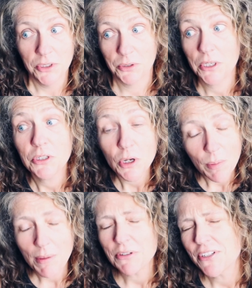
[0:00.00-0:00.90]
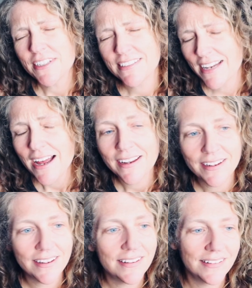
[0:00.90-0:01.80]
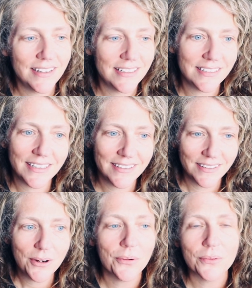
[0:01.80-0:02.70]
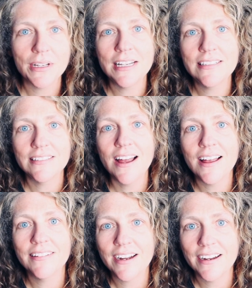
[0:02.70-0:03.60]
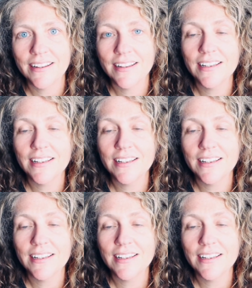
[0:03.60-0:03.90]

traditional publishing is dying and it's like, no, it's not dying.